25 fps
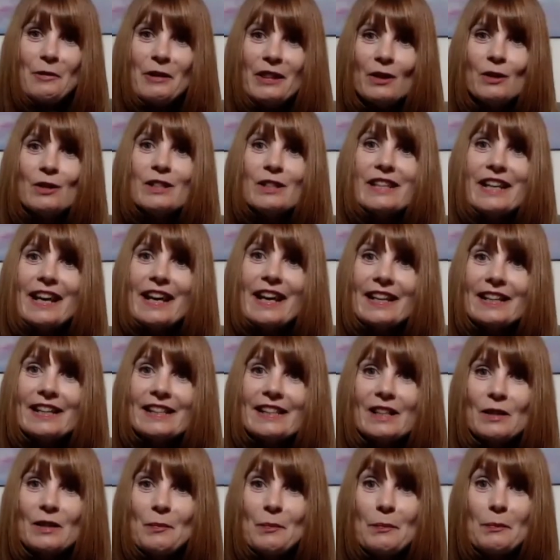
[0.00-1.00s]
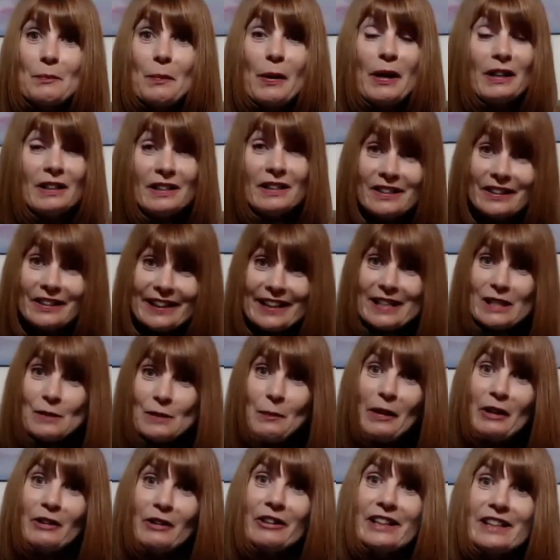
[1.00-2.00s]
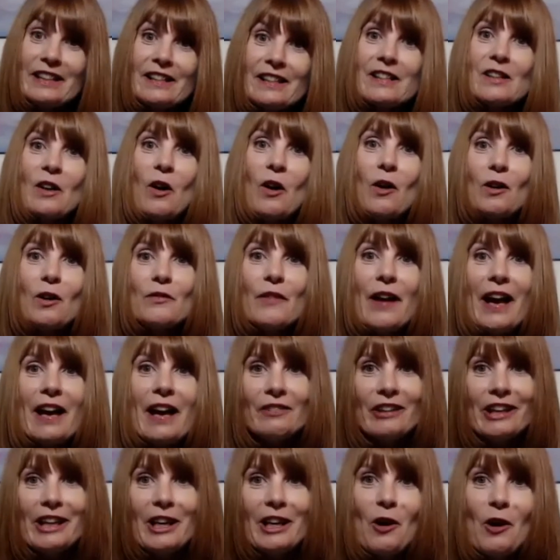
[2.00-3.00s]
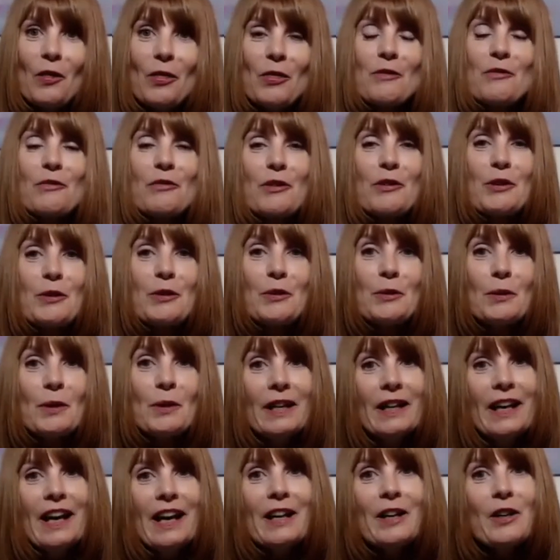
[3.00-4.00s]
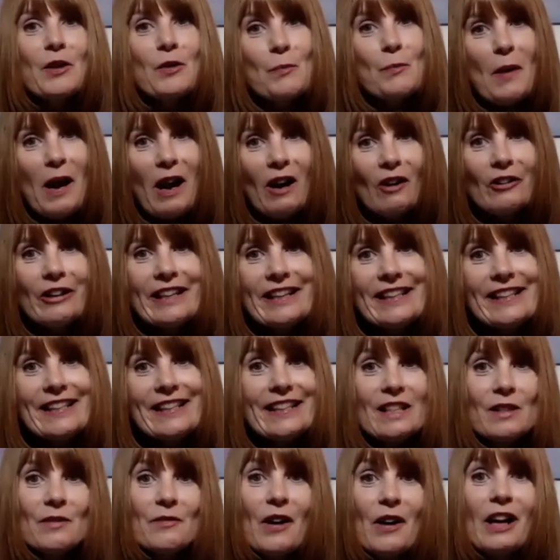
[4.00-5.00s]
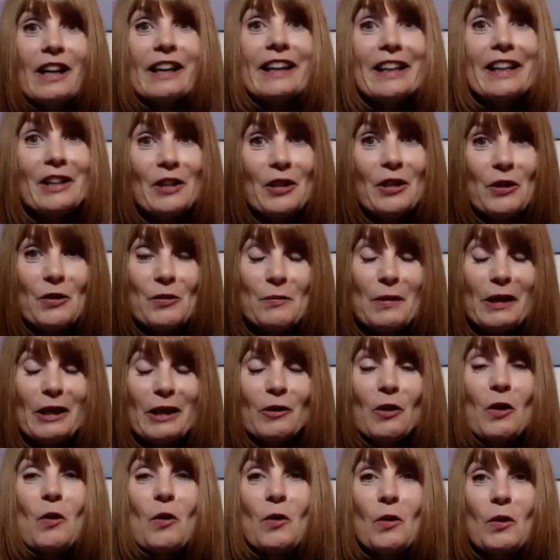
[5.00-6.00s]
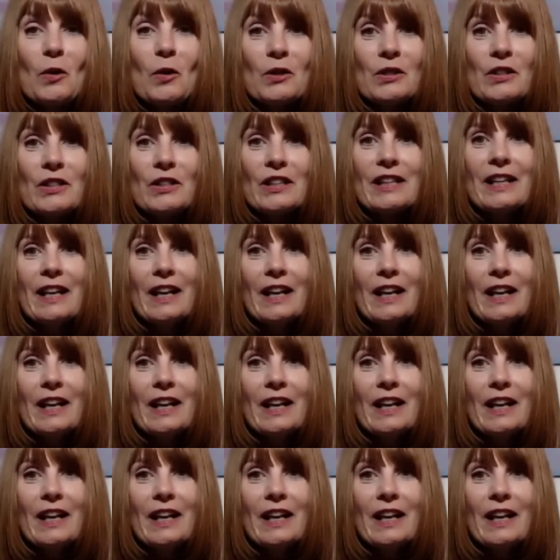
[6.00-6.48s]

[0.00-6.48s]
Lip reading: you today some personal experience of having gone through Kumari's Divine Human course.